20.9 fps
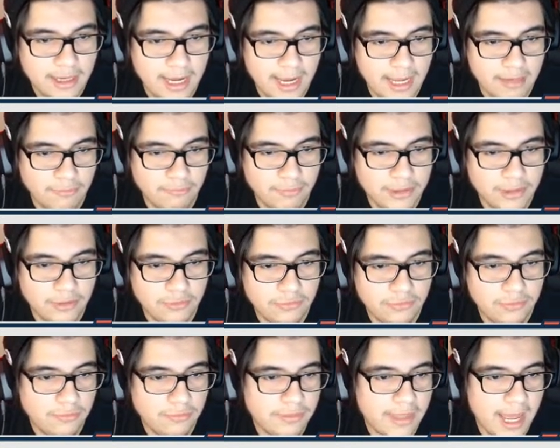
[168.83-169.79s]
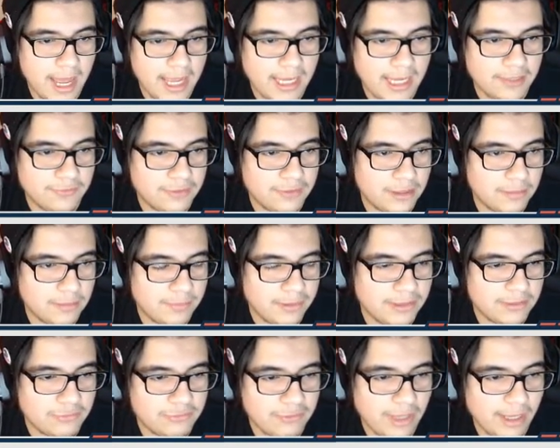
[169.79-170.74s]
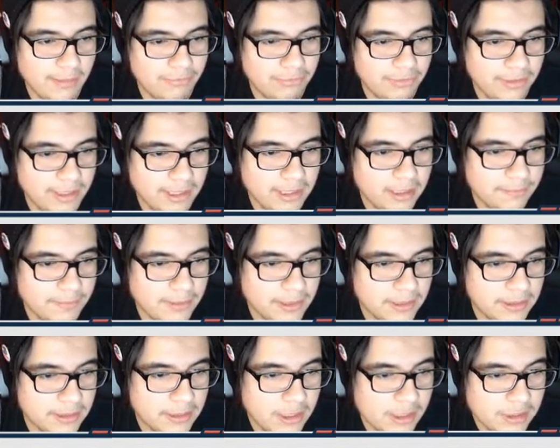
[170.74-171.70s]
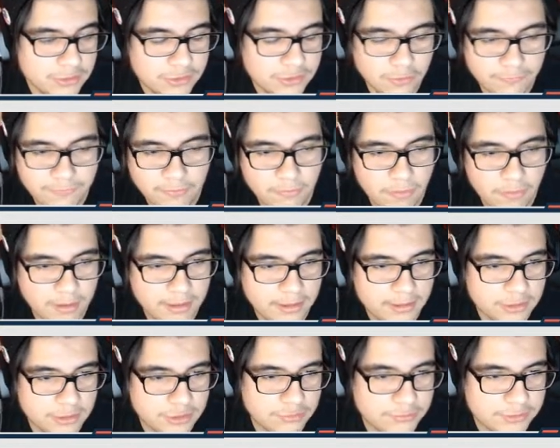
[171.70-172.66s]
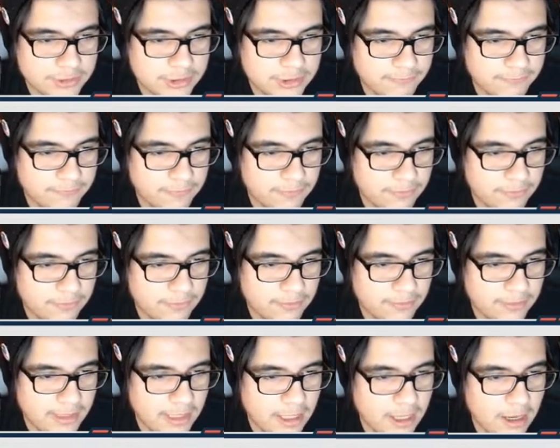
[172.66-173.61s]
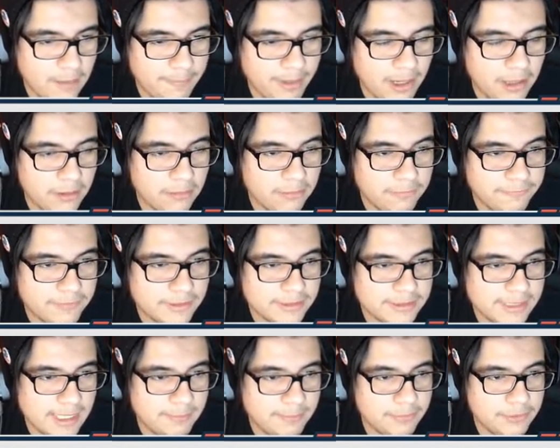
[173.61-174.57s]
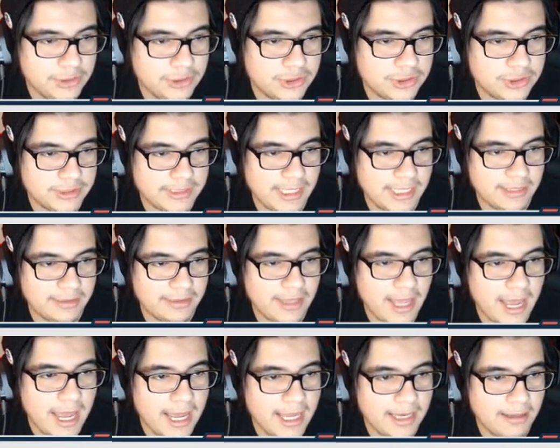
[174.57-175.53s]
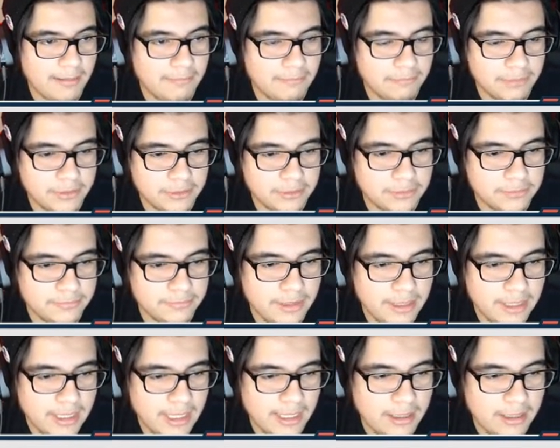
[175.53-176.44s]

And when you do that, it's going to bring the same thing up here. So if you wanted to switch it for the up arrow, for example, you just hit that, boom.